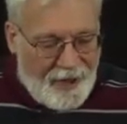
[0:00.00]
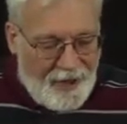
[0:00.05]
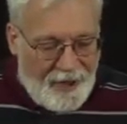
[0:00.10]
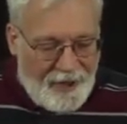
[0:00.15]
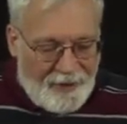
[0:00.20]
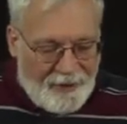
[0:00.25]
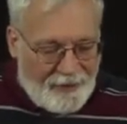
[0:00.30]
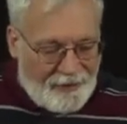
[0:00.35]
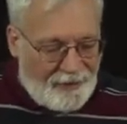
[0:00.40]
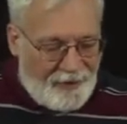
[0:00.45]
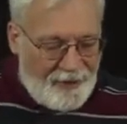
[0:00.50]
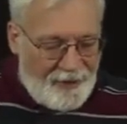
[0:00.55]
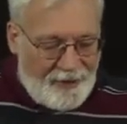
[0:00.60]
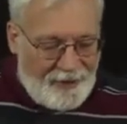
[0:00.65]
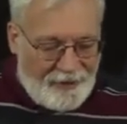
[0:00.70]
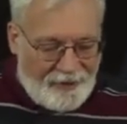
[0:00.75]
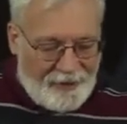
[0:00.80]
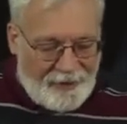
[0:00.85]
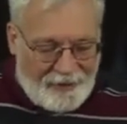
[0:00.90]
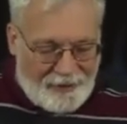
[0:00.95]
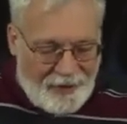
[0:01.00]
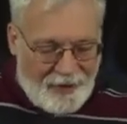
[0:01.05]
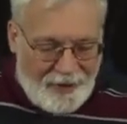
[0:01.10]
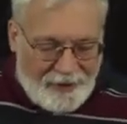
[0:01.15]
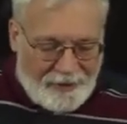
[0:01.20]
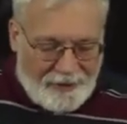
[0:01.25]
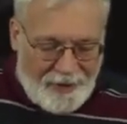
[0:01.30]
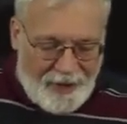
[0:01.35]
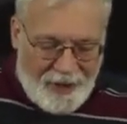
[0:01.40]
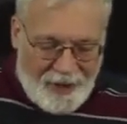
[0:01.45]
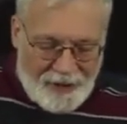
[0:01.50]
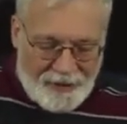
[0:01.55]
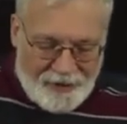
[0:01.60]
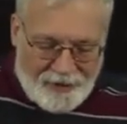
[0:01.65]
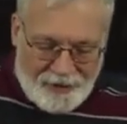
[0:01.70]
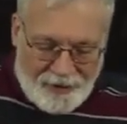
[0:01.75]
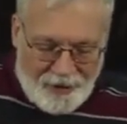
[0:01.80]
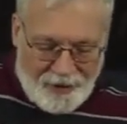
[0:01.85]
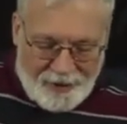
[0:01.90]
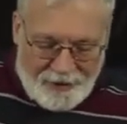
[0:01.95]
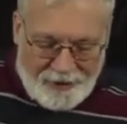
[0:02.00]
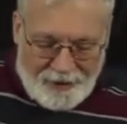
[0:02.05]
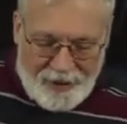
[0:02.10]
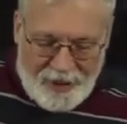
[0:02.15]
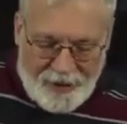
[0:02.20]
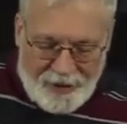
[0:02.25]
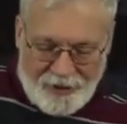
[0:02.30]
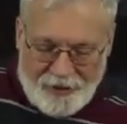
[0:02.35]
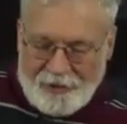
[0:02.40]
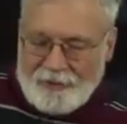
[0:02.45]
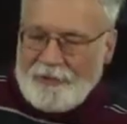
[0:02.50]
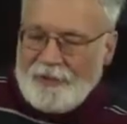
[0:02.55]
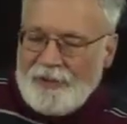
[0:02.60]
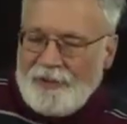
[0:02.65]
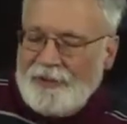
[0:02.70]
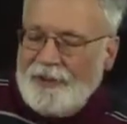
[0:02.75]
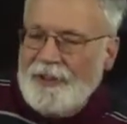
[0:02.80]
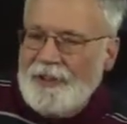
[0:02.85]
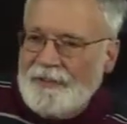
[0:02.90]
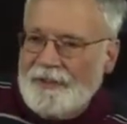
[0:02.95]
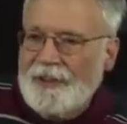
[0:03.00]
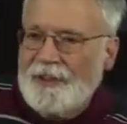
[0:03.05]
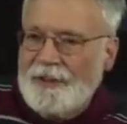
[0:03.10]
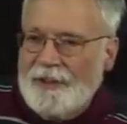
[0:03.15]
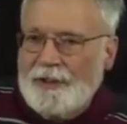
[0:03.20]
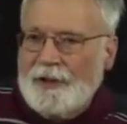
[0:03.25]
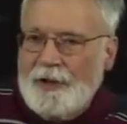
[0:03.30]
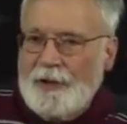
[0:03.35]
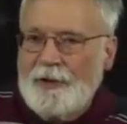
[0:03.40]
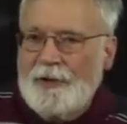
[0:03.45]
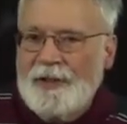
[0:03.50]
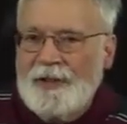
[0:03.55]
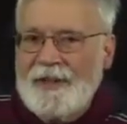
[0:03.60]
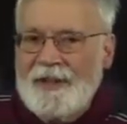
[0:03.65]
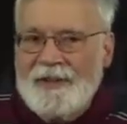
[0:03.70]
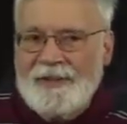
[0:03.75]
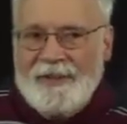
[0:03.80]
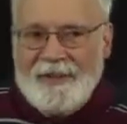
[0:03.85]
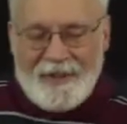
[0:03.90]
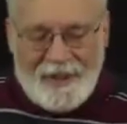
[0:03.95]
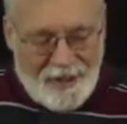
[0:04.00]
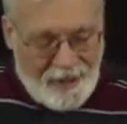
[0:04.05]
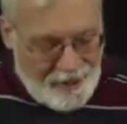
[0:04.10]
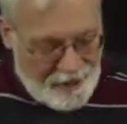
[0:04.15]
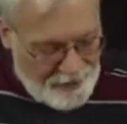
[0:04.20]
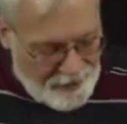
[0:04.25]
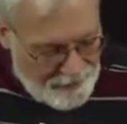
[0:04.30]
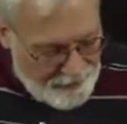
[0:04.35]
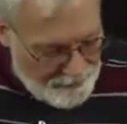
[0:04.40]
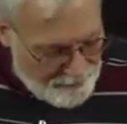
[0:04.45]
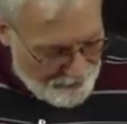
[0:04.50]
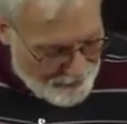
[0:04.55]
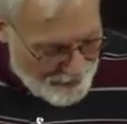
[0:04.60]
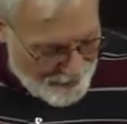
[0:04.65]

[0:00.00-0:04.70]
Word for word: A is sent as a dot dash, dot dash is received and decoded as an A.